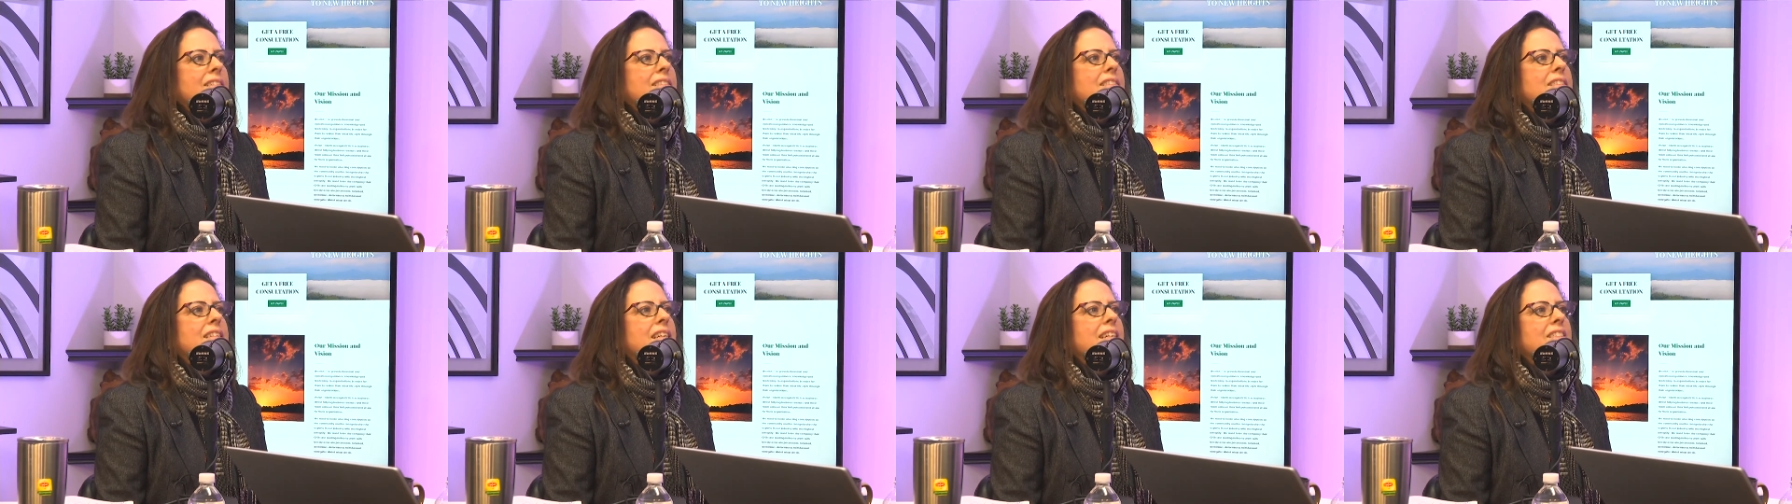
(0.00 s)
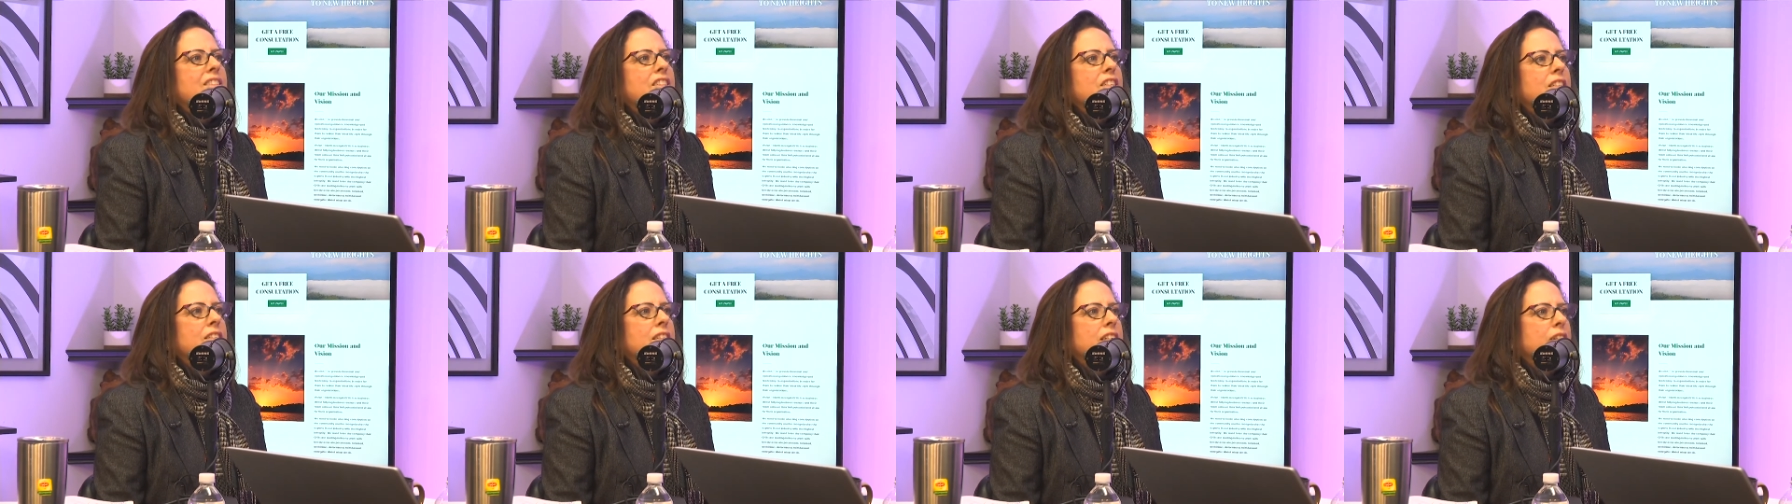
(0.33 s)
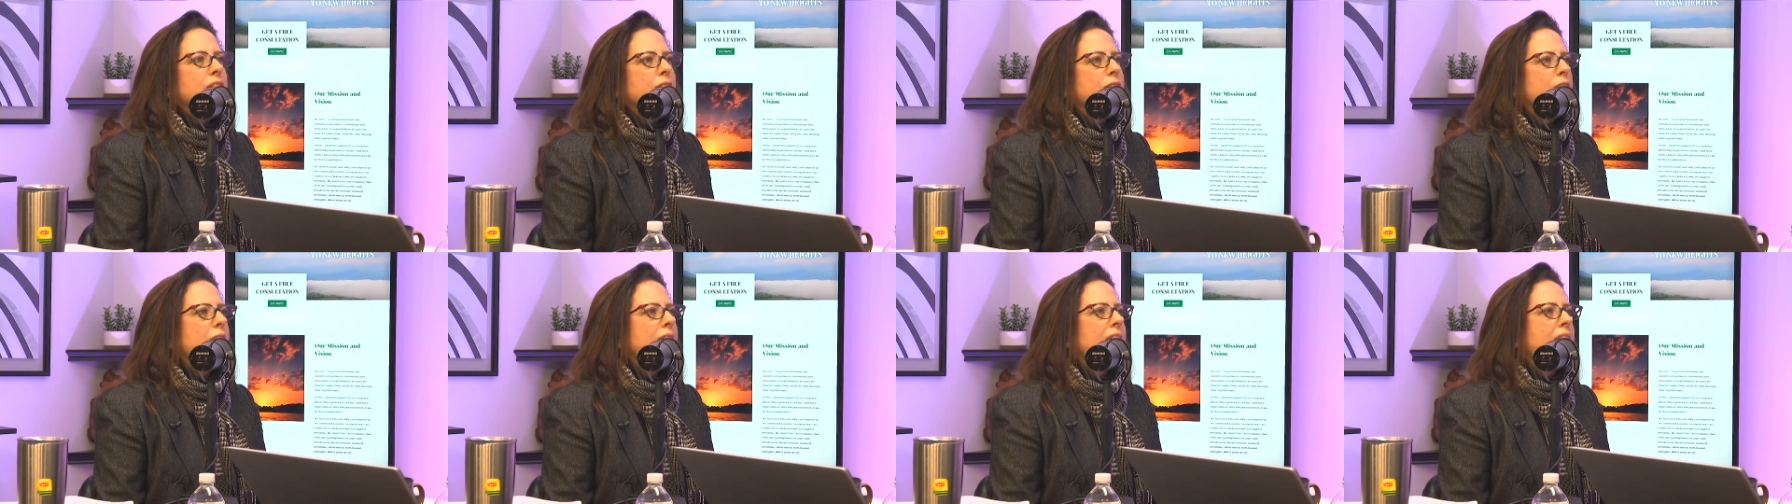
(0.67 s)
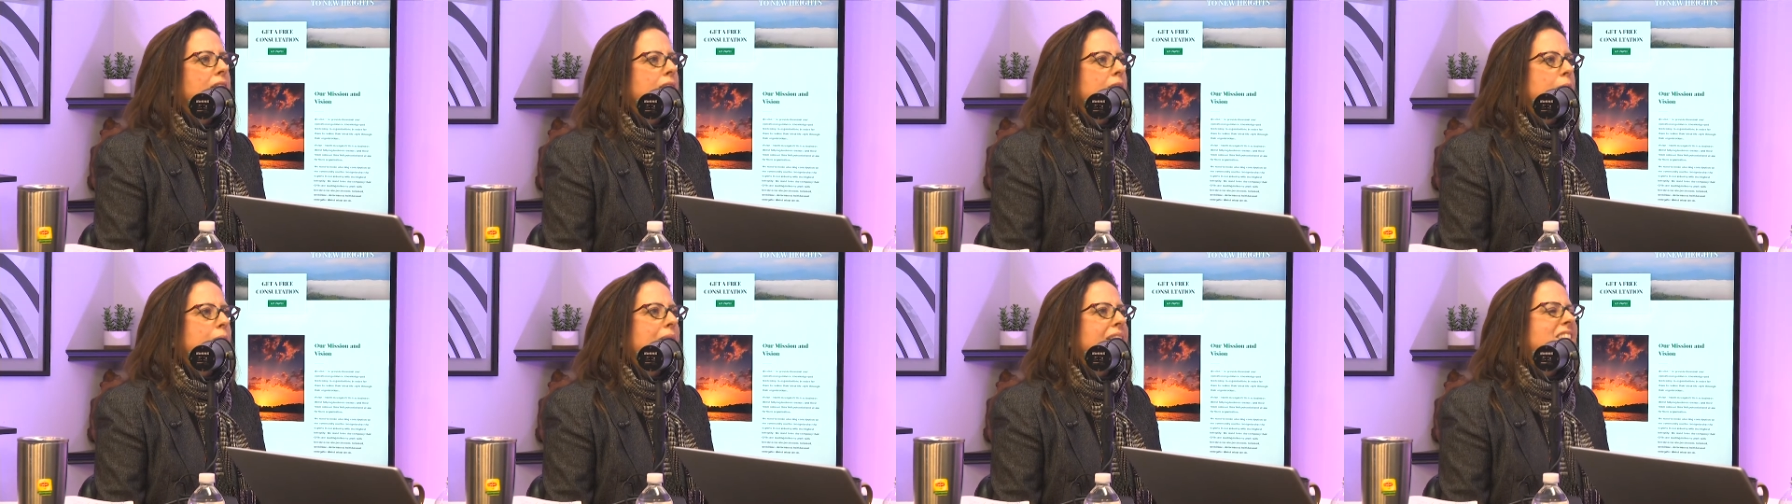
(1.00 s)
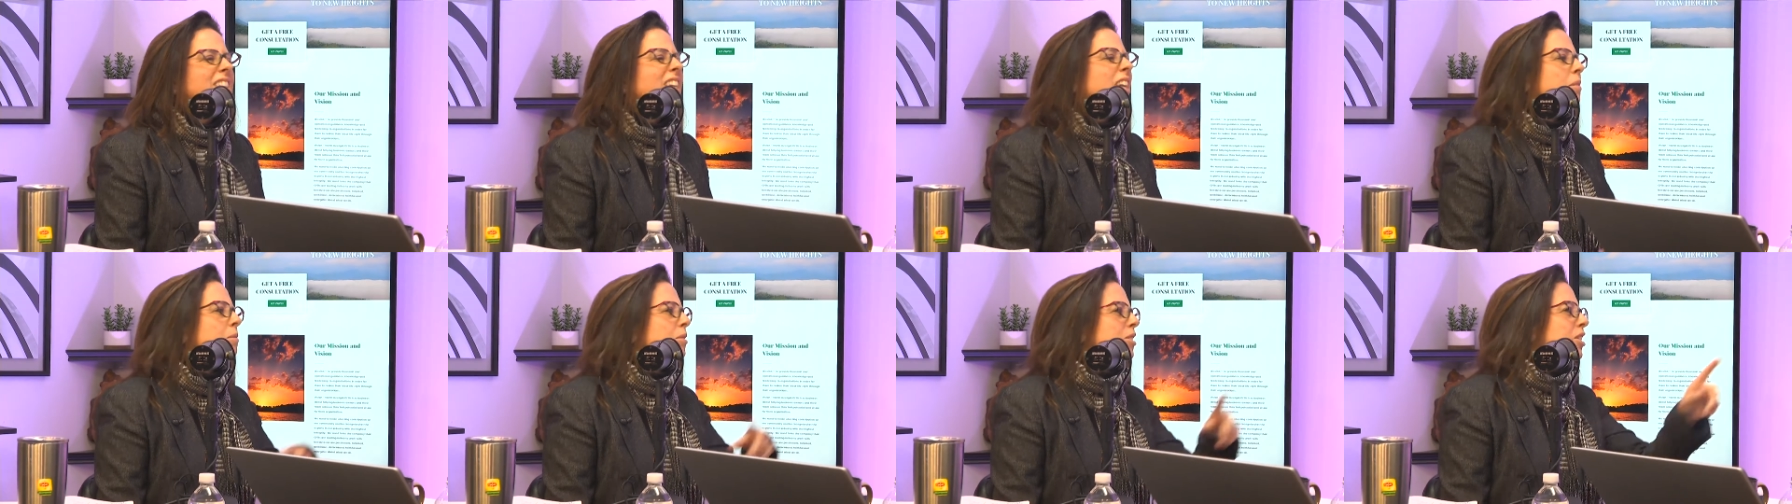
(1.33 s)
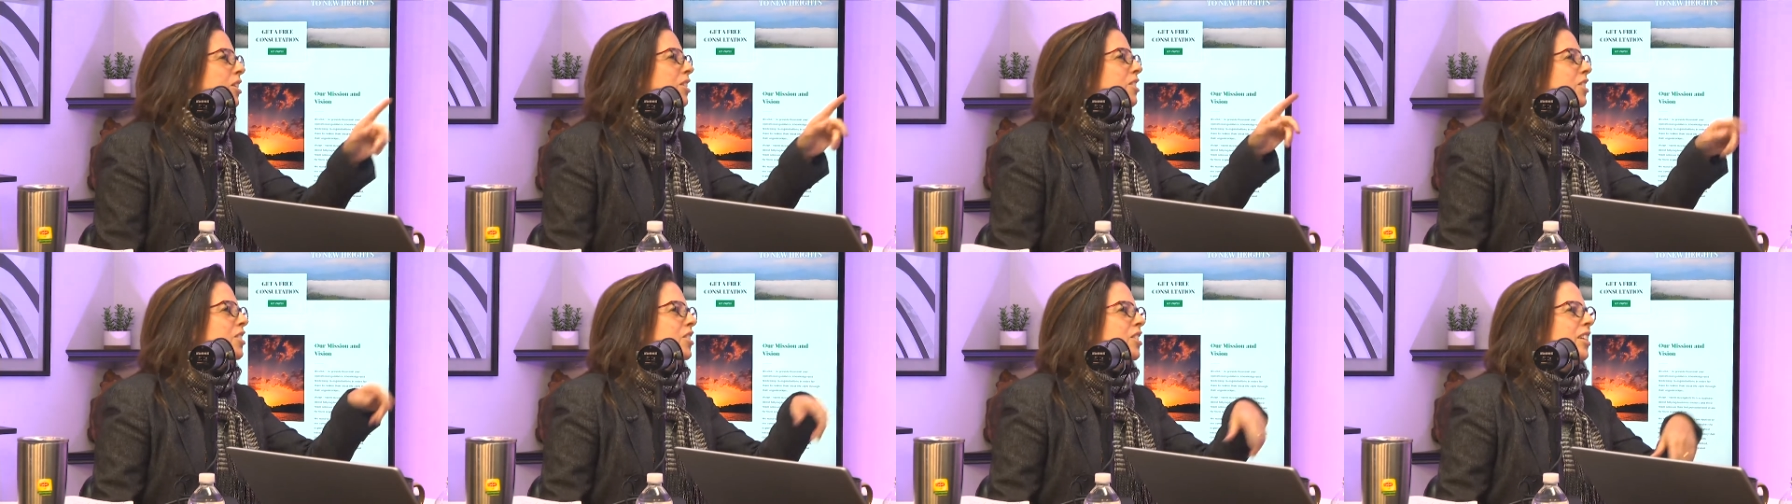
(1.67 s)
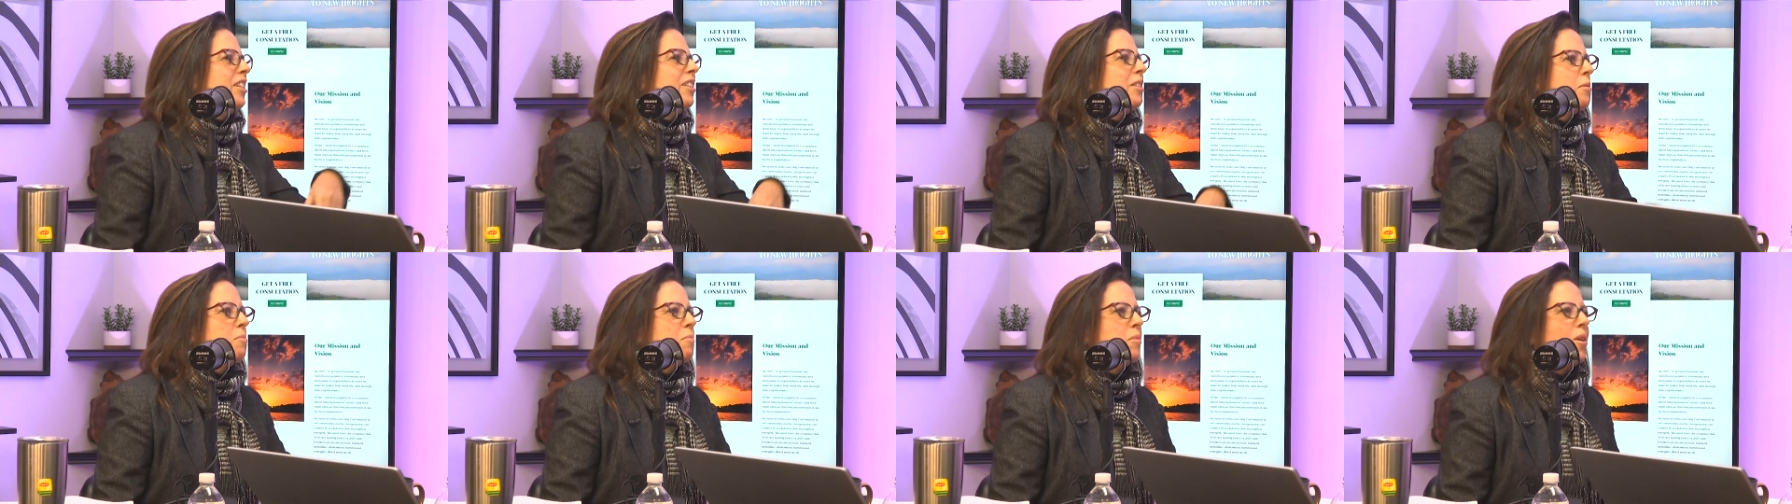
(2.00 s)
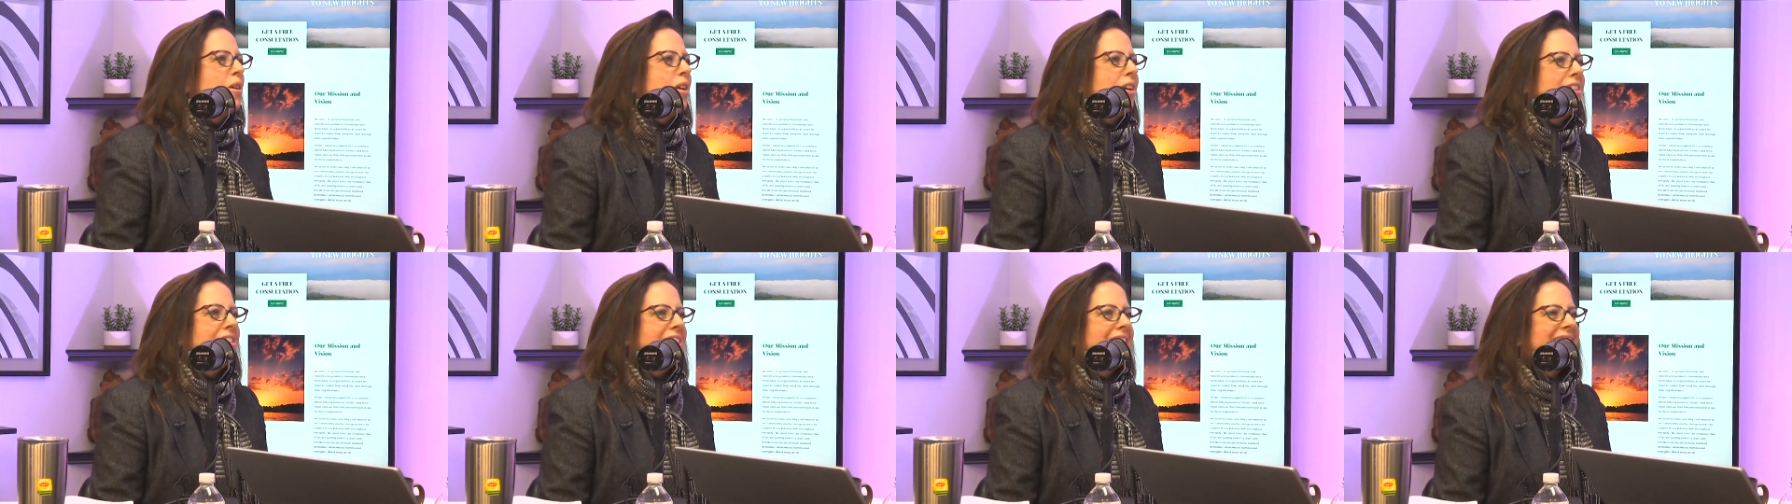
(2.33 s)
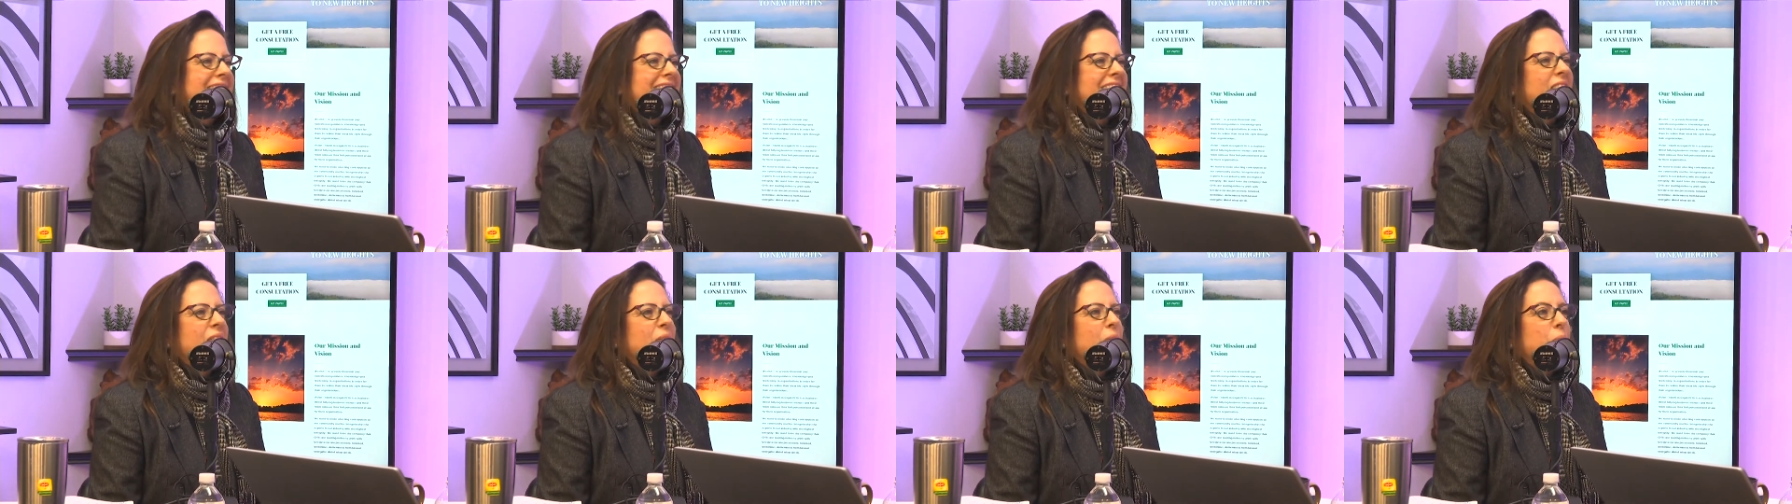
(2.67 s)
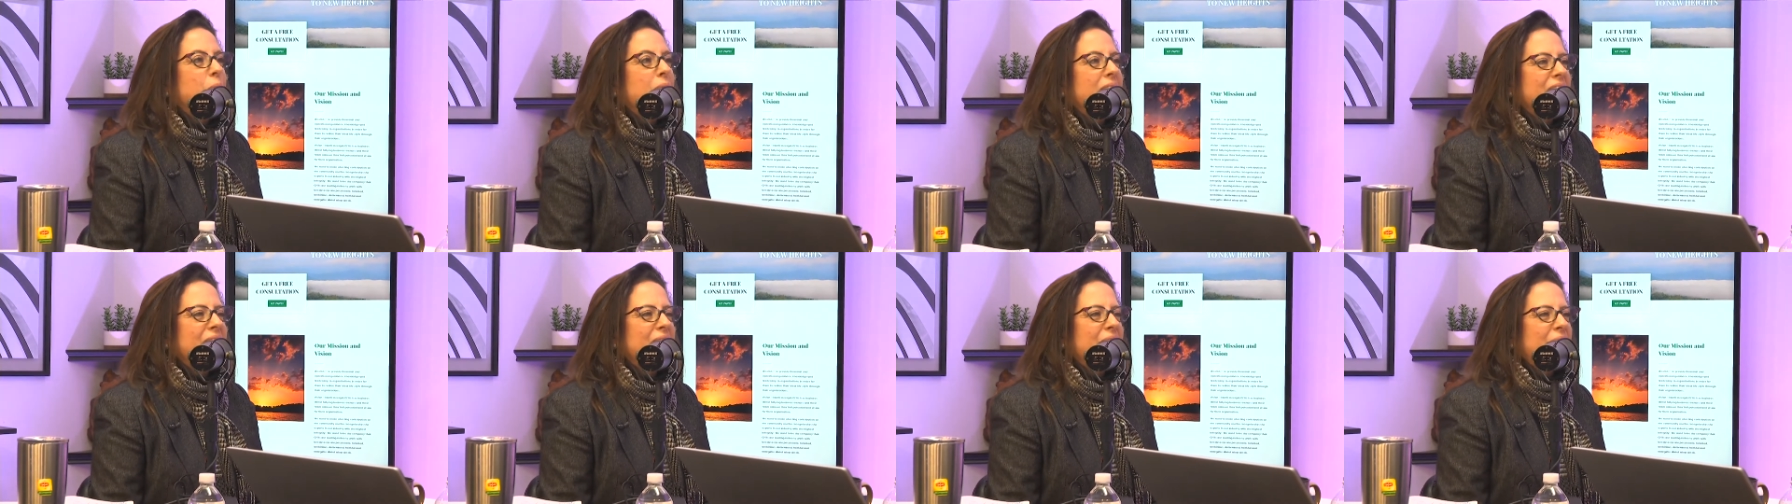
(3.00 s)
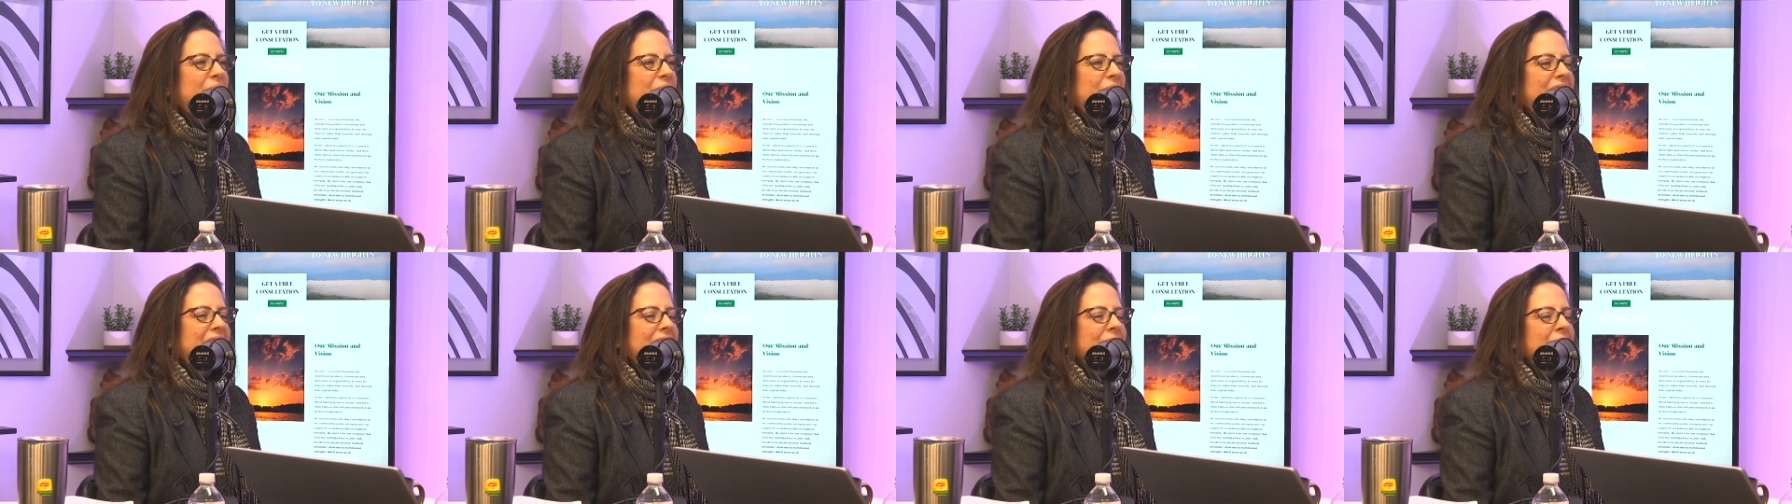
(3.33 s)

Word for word: yeah, she's here. Um, I said, I'm just going to sit at the bar then and I'll wait for her.